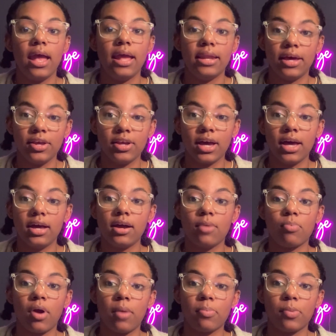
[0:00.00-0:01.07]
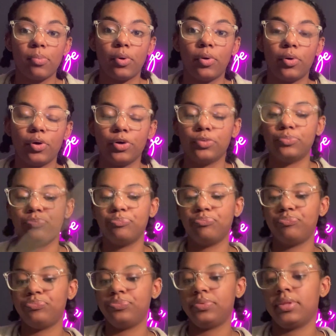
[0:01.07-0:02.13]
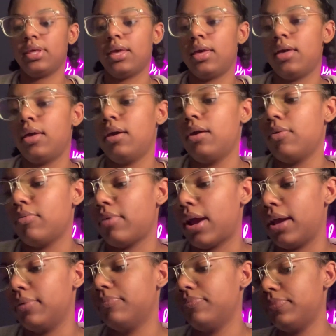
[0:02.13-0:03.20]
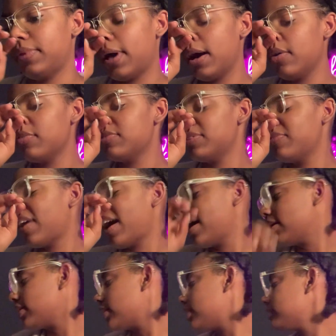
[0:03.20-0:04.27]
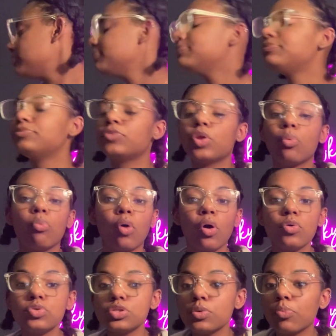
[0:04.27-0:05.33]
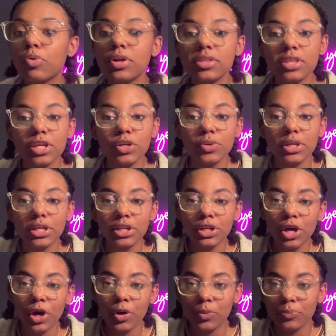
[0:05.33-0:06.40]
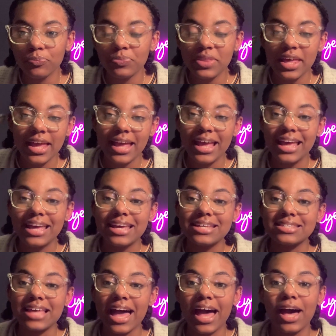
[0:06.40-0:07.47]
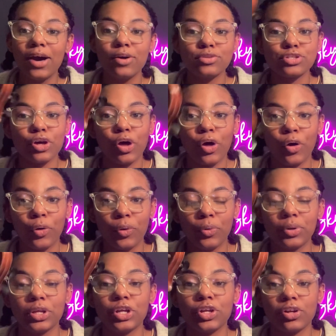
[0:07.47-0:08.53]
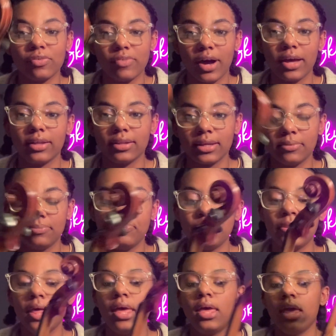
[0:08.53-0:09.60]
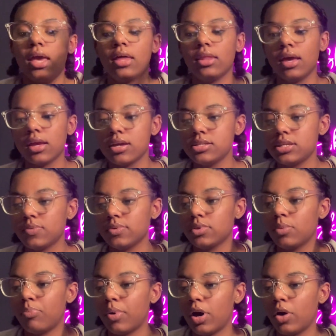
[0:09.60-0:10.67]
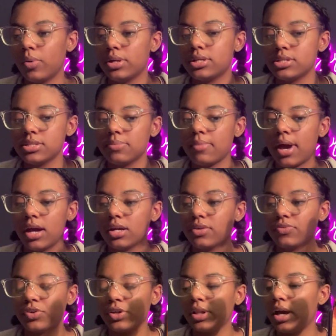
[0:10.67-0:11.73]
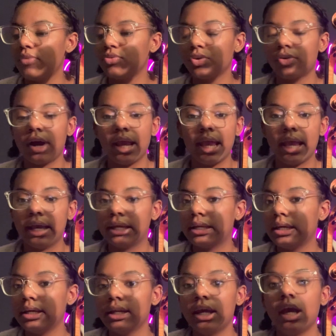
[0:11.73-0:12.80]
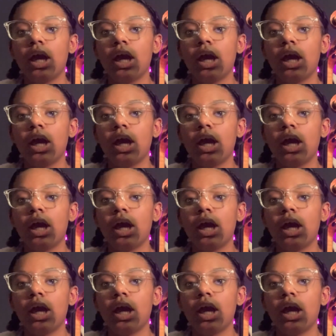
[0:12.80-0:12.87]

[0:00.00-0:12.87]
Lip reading: Now you got a proper bow hold. Right, now with the violin, the most important thing you need to know is how to hold your violin. And like I said with the bow, it doesn't matter if you're left or right-handed.